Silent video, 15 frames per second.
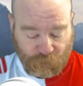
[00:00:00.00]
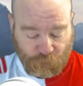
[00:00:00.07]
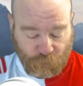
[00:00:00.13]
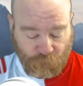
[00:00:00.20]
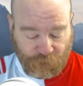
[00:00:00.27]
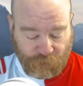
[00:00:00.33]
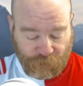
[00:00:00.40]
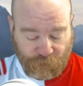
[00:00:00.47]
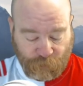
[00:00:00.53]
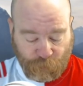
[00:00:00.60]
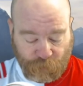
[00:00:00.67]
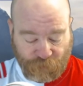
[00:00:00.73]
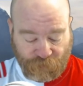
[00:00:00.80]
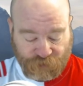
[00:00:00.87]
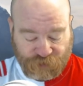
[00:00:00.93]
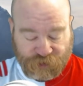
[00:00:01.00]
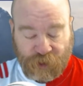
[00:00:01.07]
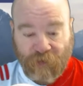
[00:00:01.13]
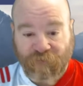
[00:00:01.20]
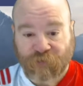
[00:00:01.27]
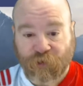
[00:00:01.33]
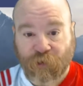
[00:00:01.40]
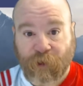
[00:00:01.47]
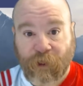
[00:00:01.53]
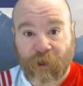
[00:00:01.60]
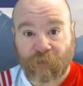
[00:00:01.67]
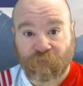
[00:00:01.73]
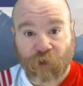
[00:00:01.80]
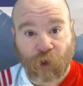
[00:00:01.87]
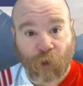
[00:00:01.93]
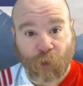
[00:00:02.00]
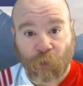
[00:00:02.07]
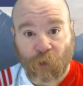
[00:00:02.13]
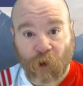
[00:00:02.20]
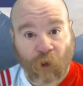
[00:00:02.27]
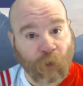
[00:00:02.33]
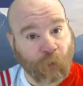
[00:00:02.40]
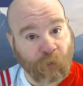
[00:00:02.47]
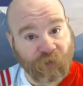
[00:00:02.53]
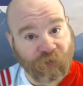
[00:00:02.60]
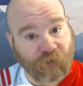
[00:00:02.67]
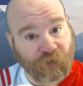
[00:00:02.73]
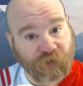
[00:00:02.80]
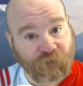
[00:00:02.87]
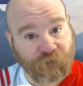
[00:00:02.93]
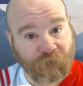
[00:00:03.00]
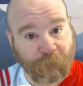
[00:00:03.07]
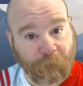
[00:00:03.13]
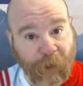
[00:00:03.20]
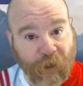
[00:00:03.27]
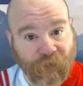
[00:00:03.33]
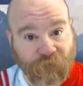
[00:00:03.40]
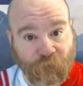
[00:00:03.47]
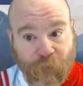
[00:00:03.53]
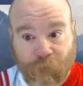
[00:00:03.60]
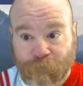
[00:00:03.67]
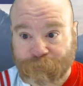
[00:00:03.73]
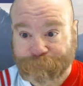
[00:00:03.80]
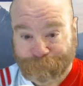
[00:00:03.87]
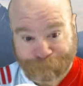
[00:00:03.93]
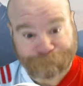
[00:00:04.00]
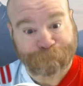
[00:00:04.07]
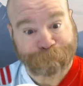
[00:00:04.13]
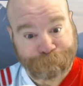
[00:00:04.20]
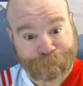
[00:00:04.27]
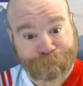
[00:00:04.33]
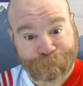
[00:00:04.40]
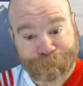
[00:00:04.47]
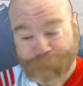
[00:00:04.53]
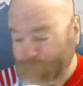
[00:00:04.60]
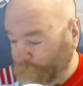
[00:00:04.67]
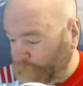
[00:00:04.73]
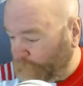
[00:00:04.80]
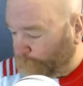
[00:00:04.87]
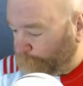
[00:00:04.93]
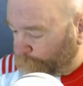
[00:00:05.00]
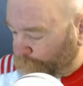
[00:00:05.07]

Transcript: With a chef, you can never go wrong with citrus and basil. Yeah,